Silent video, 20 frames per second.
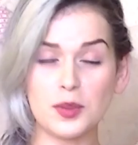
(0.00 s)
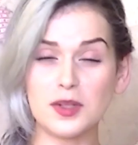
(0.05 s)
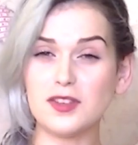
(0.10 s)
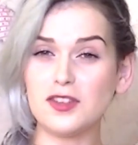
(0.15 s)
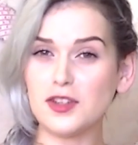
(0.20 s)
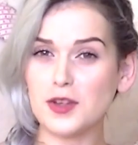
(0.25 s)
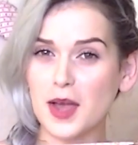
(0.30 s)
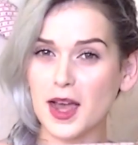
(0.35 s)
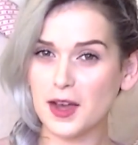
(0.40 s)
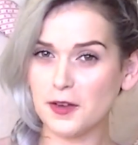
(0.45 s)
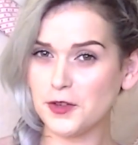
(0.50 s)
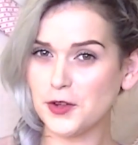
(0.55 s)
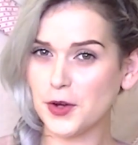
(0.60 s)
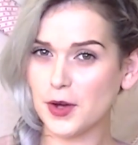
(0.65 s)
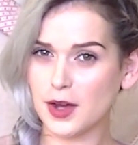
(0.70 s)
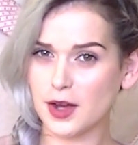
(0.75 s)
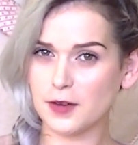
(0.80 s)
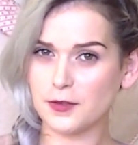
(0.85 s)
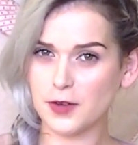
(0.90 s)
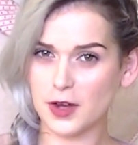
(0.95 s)
once you have your
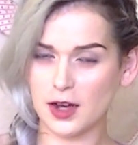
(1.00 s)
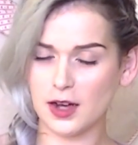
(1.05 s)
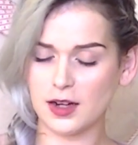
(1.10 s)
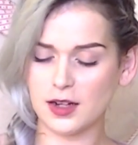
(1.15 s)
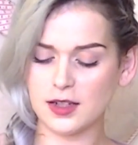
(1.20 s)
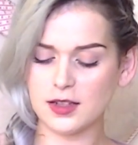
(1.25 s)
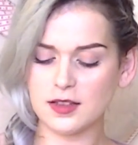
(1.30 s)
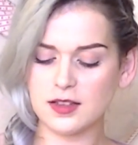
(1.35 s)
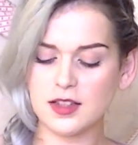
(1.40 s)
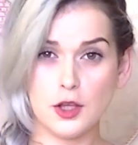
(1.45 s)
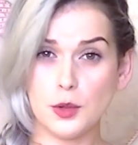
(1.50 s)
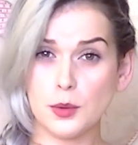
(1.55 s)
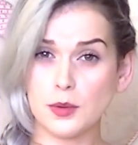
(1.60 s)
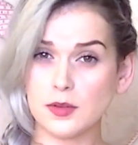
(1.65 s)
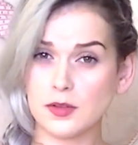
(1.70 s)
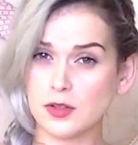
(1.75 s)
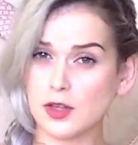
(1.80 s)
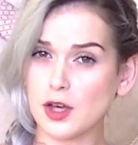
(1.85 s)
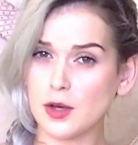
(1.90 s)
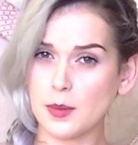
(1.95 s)
half a heart, you
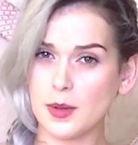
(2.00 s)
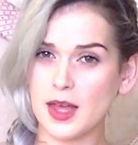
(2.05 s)
want to go